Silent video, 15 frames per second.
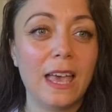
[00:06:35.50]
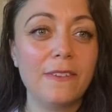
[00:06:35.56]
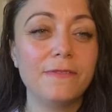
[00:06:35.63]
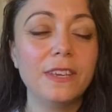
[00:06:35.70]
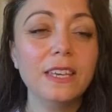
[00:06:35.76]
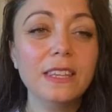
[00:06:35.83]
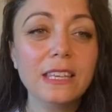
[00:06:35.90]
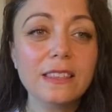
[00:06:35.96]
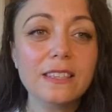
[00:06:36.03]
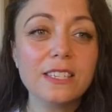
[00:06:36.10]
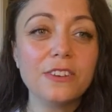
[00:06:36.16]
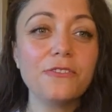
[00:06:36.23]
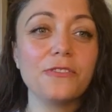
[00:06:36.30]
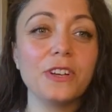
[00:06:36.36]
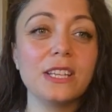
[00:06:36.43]
feeling the
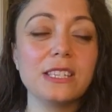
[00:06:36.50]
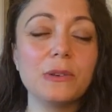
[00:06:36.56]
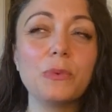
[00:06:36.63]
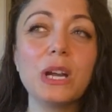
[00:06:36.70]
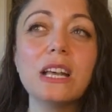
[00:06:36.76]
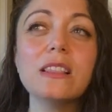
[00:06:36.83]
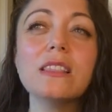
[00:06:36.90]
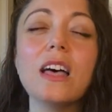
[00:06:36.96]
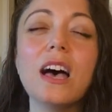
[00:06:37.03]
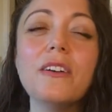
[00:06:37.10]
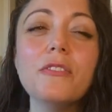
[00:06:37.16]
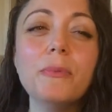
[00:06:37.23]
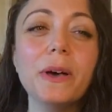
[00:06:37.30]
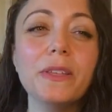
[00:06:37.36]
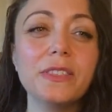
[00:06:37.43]
difference. And what I
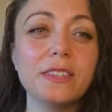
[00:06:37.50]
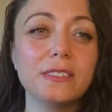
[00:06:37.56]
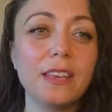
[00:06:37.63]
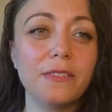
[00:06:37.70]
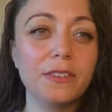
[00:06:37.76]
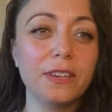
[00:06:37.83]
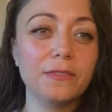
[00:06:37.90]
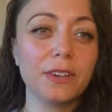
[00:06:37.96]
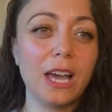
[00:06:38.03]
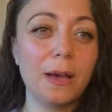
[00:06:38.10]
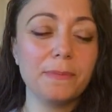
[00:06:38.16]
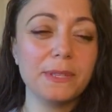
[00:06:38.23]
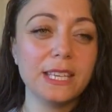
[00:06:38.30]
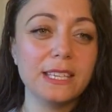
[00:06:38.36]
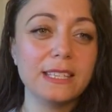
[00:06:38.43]
love about the Seven of
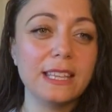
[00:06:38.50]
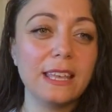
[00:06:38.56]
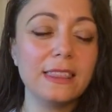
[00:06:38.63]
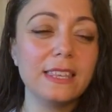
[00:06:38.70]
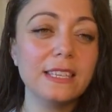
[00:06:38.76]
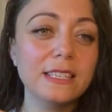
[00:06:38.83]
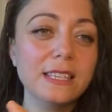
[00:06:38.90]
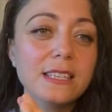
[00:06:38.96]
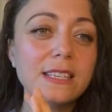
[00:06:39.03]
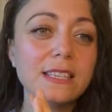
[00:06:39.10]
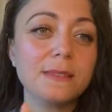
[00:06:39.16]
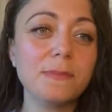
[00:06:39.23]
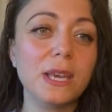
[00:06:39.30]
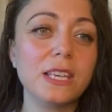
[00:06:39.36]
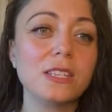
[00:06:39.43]
Cups is that this is a
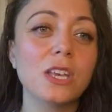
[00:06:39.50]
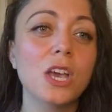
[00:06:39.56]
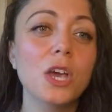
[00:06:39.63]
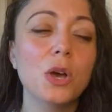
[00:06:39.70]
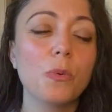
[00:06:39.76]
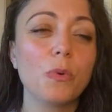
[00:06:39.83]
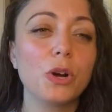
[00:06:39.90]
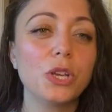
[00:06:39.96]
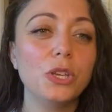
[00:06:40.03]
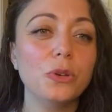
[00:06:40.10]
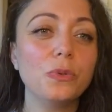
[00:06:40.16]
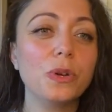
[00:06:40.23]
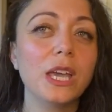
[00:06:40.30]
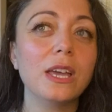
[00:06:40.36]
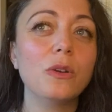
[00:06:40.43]
space where
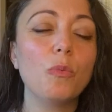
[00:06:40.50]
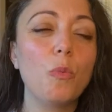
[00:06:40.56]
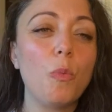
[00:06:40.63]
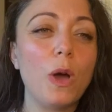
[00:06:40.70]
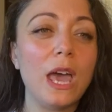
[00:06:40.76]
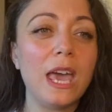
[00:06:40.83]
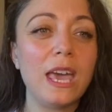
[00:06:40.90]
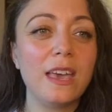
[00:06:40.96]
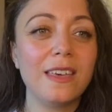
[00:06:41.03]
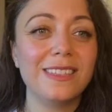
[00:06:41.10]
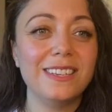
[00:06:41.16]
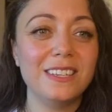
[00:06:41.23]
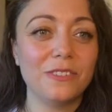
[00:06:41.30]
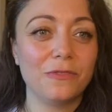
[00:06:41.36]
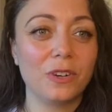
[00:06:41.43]
you can weigh
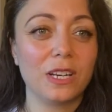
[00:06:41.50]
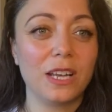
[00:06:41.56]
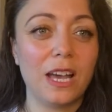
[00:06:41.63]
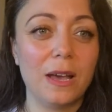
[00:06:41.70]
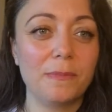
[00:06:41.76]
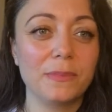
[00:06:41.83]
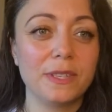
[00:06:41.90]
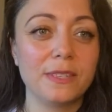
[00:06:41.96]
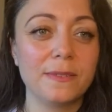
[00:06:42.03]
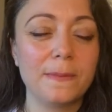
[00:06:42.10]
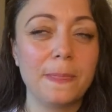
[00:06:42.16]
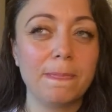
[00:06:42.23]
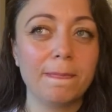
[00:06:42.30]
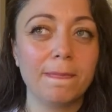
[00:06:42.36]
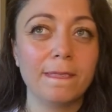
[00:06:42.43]
the different cups.
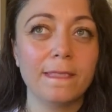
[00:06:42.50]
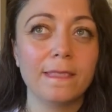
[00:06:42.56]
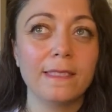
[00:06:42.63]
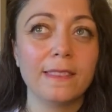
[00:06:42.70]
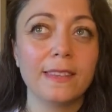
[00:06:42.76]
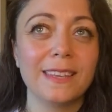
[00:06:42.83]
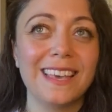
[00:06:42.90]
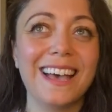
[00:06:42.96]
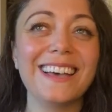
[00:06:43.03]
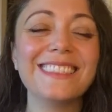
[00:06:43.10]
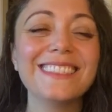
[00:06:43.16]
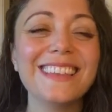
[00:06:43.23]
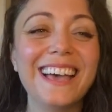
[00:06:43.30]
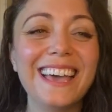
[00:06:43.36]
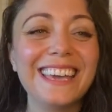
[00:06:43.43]

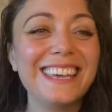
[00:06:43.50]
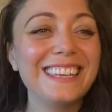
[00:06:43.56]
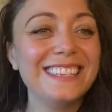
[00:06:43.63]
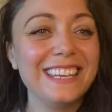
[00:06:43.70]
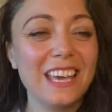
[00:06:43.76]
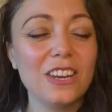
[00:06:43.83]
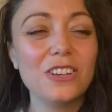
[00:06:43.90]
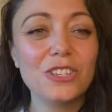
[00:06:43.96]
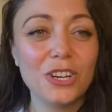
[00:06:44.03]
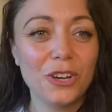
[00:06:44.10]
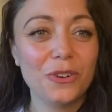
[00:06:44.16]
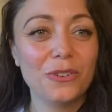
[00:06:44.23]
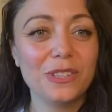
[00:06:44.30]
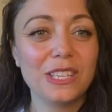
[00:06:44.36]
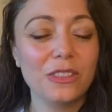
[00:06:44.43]
Unlike Indiana
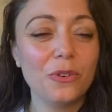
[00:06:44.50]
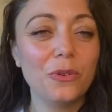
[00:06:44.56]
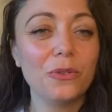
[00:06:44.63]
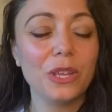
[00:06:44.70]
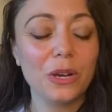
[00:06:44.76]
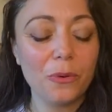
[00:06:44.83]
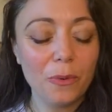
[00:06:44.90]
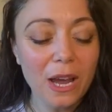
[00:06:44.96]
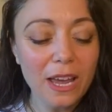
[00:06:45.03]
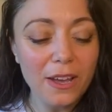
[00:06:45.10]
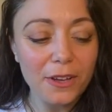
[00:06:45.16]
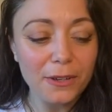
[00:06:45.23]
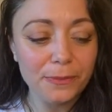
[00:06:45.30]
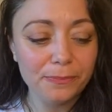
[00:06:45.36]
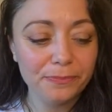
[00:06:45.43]
Jones and the Holy
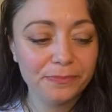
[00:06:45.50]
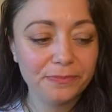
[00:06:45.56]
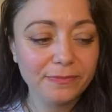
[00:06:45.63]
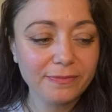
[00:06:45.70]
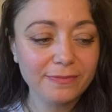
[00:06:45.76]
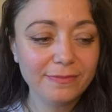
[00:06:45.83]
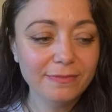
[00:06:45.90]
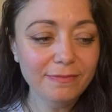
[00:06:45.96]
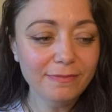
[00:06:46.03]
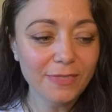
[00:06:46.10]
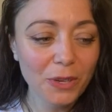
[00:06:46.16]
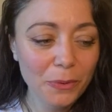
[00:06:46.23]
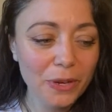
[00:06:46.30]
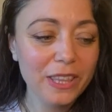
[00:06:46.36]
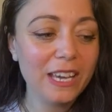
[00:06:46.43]
Grail,
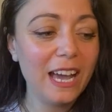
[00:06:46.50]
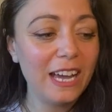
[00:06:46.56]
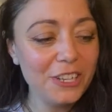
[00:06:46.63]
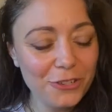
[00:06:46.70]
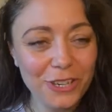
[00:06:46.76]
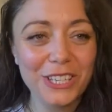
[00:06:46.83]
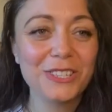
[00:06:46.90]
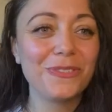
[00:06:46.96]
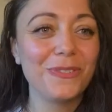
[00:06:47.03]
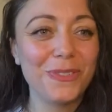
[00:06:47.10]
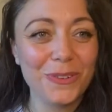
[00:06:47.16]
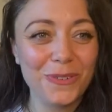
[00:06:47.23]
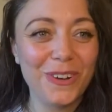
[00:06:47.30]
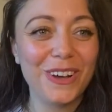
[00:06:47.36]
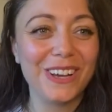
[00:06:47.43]
where the guy drinks from
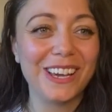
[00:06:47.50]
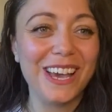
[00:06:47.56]
the wrong